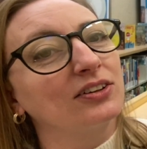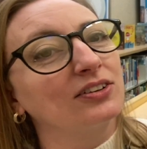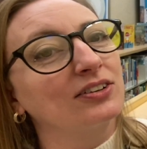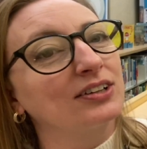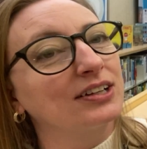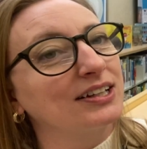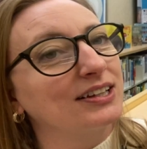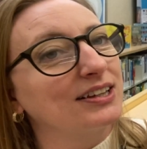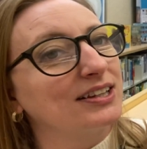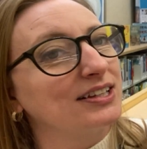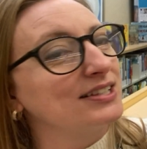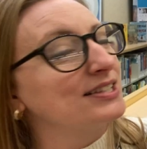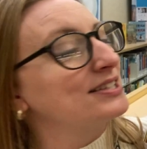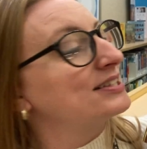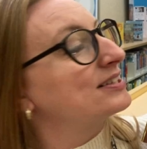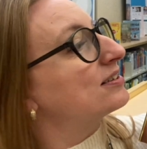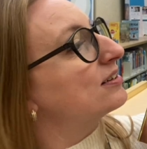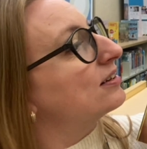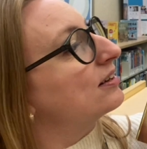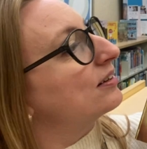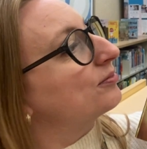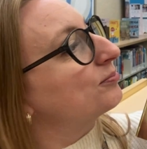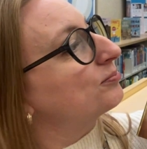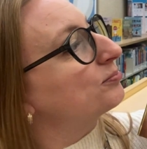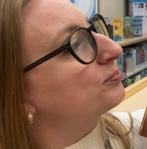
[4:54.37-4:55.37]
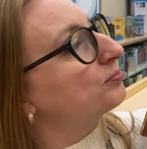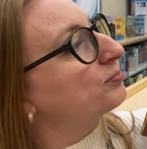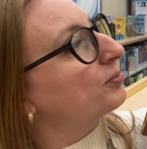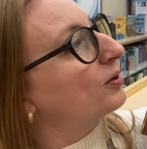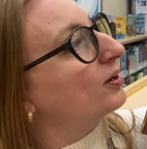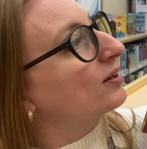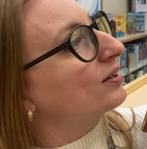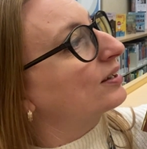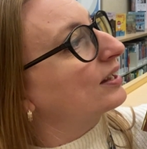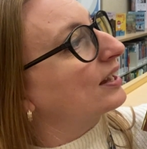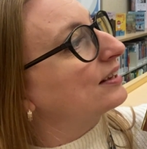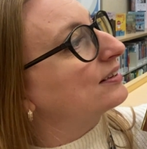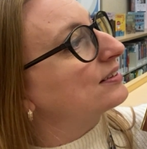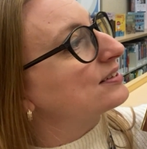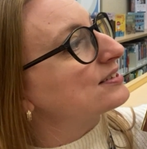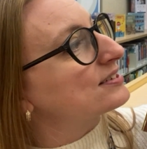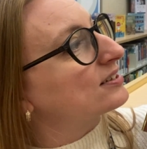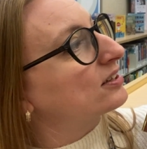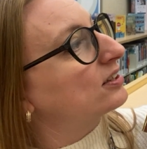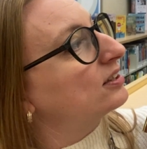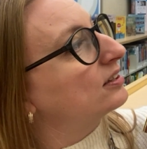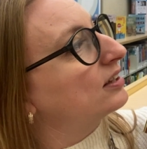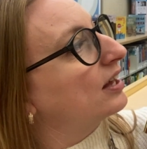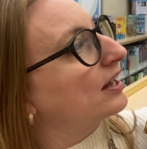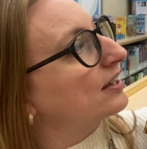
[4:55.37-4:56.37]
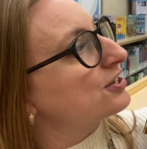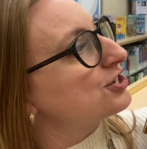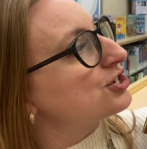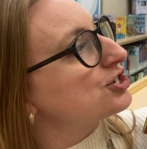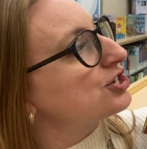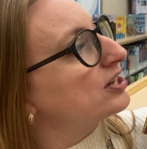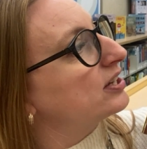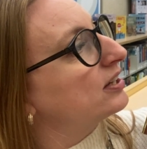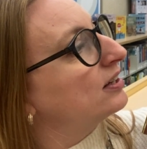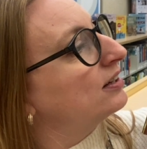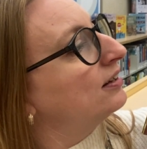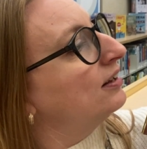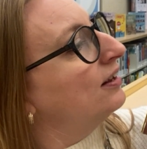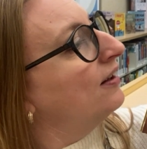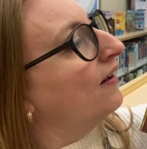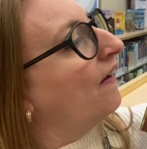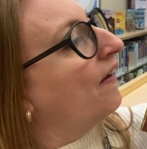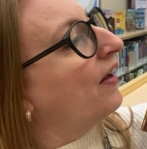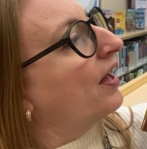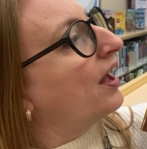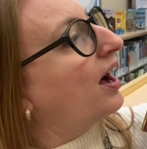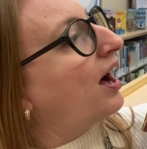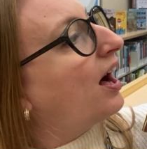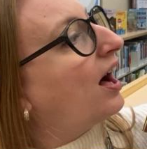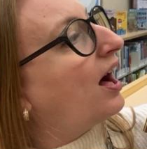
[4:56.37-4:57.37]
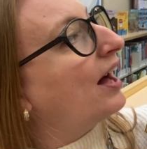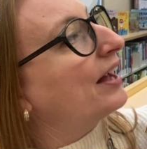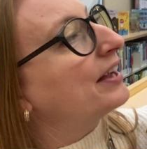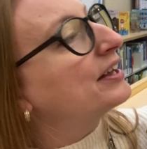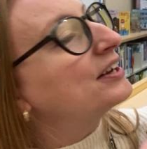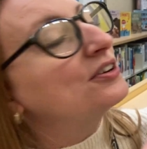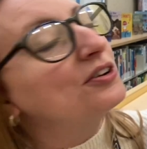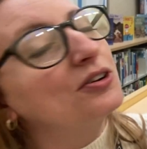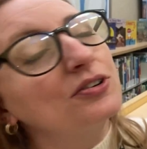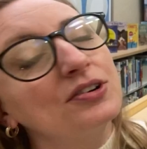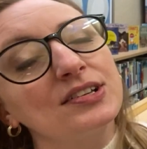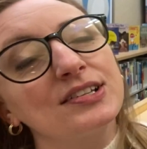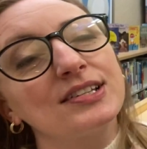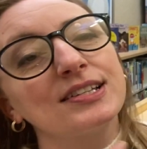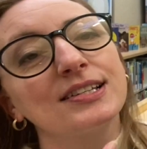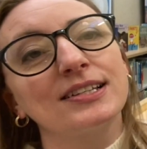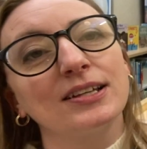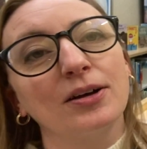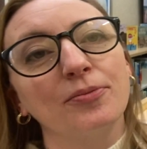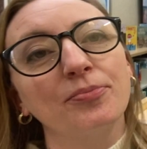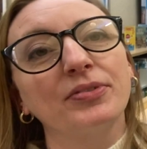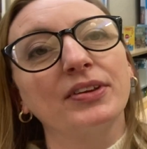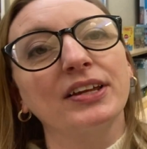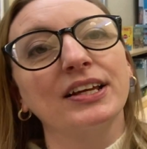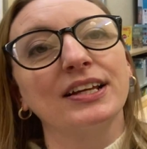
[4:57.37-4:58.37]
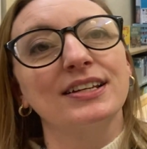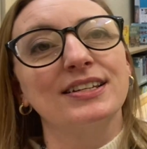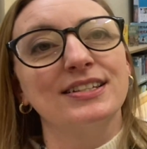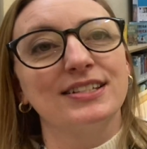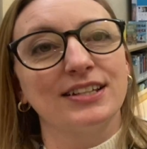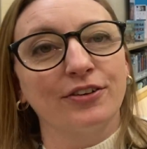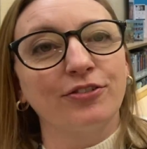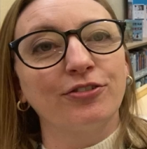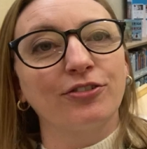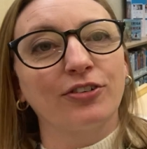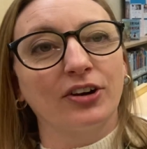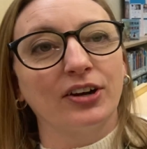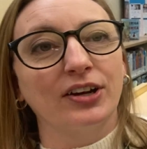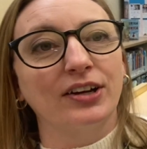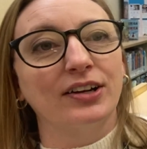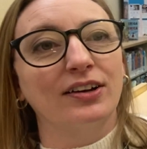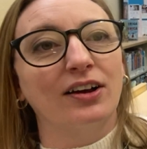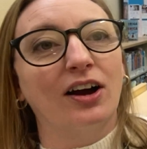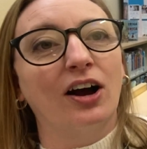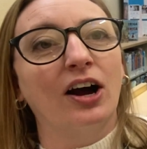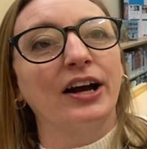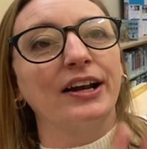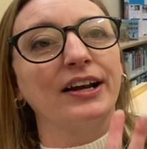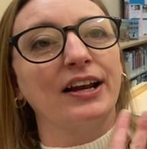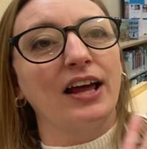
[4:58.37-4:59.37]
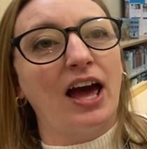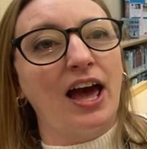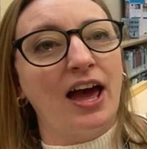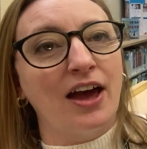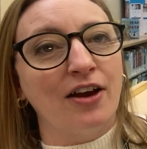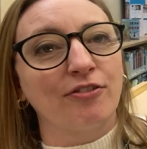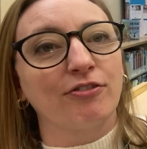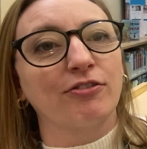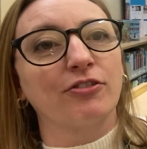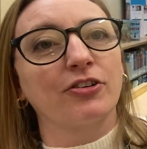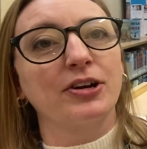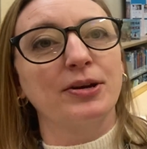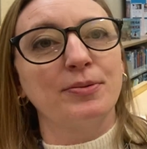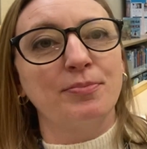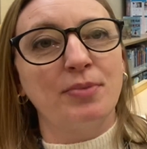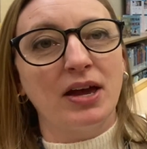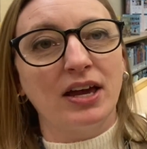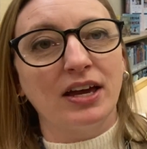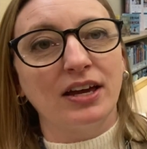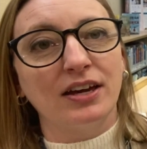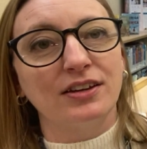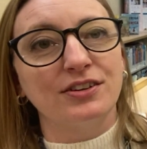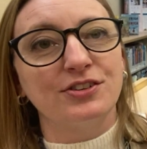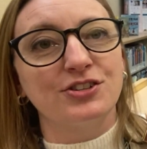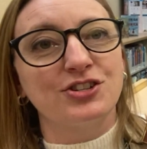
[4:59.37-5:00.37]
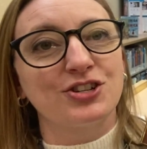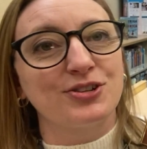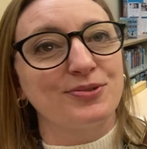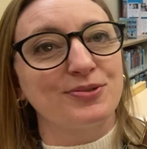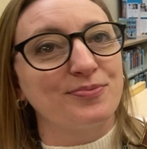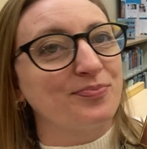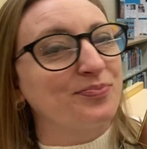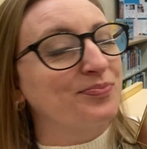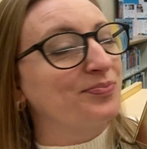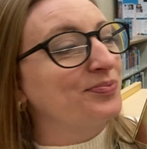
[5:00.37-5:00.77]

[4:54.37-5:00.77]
look at this book and this collection, I notice something different on every page.